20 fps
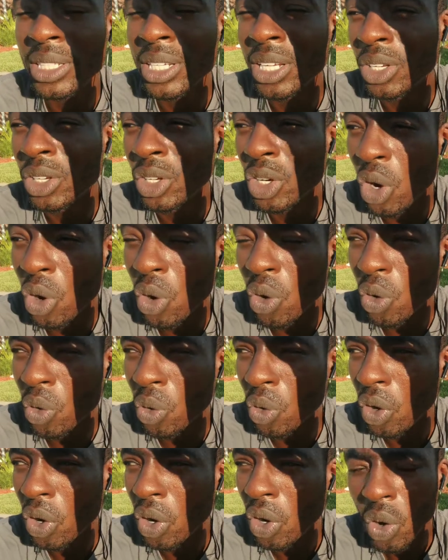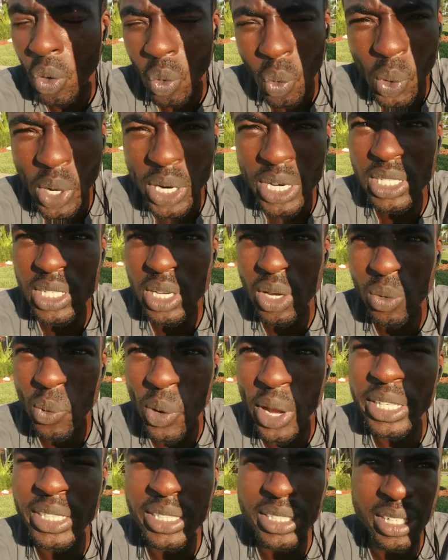to know what is a
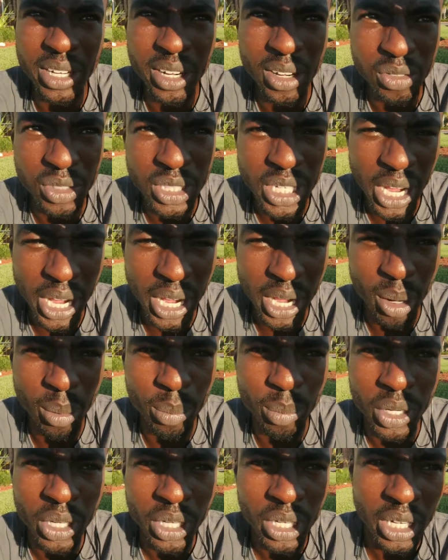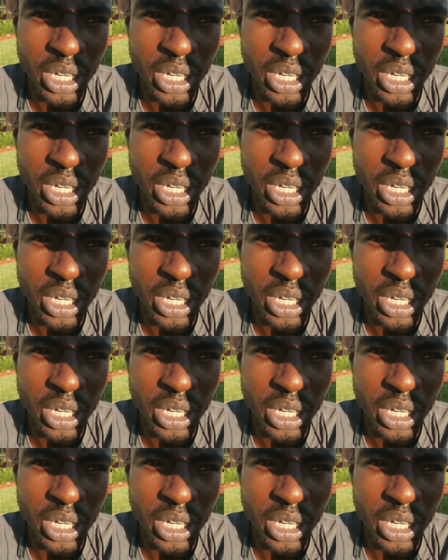waste of time